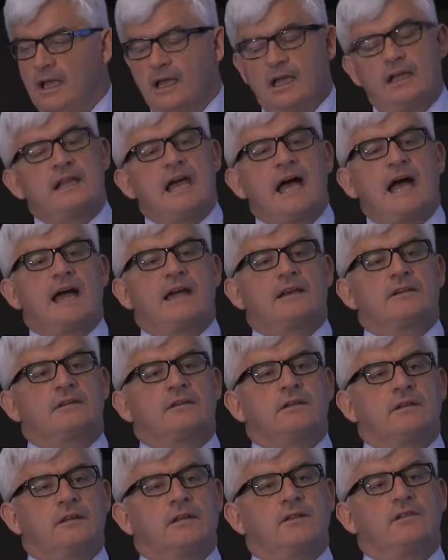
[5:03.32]
had had
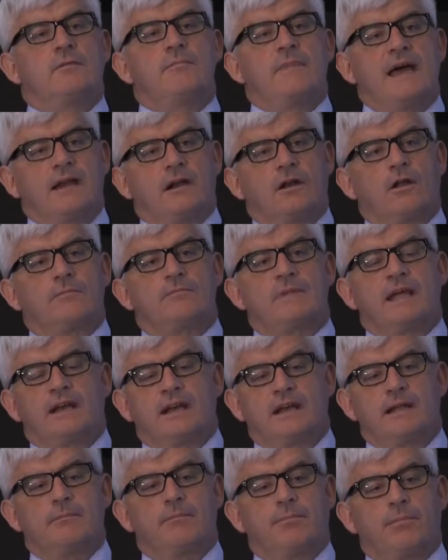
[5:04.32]
the
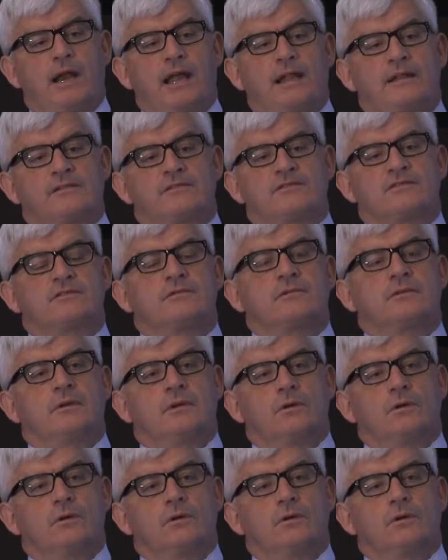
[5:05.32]
metal-on-metal implants,